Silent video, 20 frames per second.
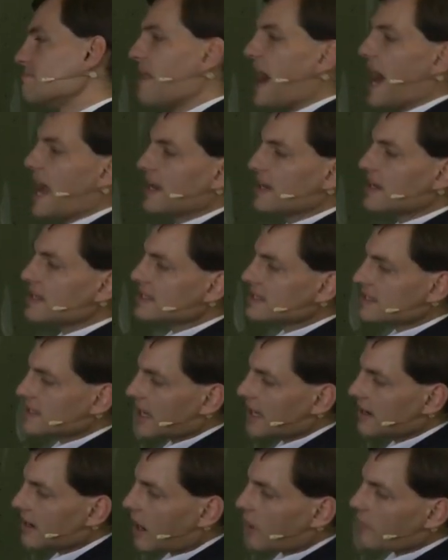minus,
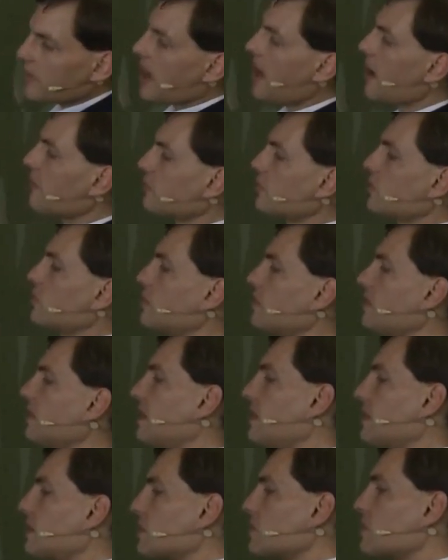and now we have to do
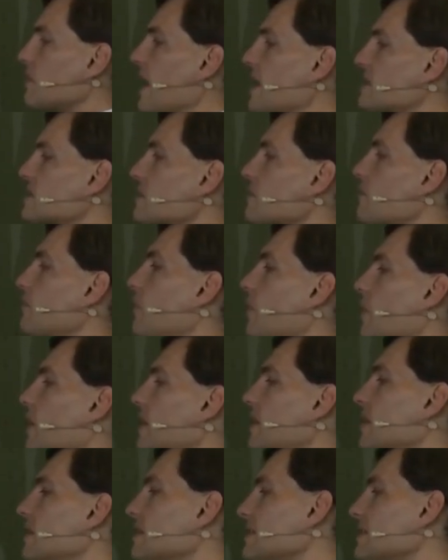the integration for